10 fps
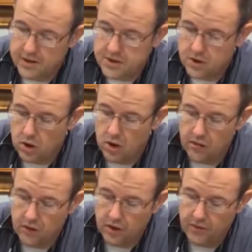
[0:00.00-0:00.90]
We can start
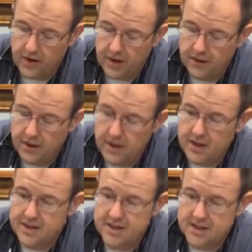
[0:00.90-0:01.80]
off with our vial.
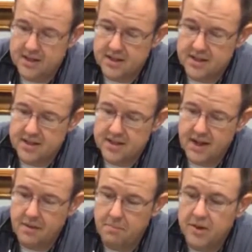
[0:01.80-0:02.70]
This is
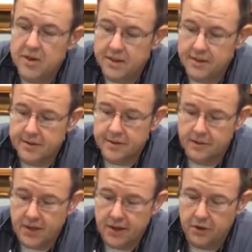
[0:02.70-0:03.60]
ten milliliters
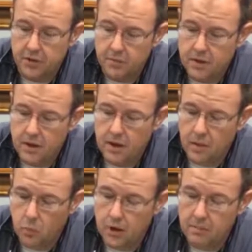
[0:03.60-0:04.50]
of volume
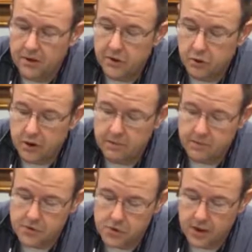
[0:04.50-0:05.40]
and one
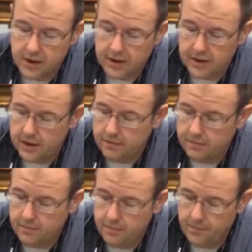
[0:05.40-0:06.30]
milligram of drug.
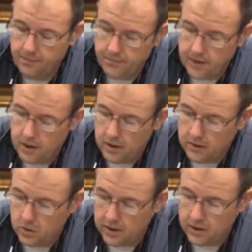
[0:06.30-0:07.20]

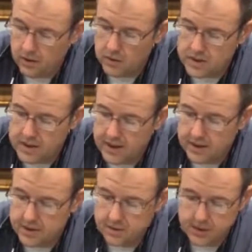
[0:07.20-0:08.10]
So what we can do is
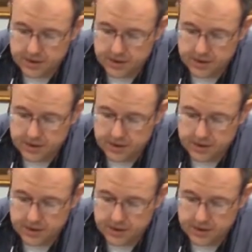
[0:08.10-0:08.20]
take a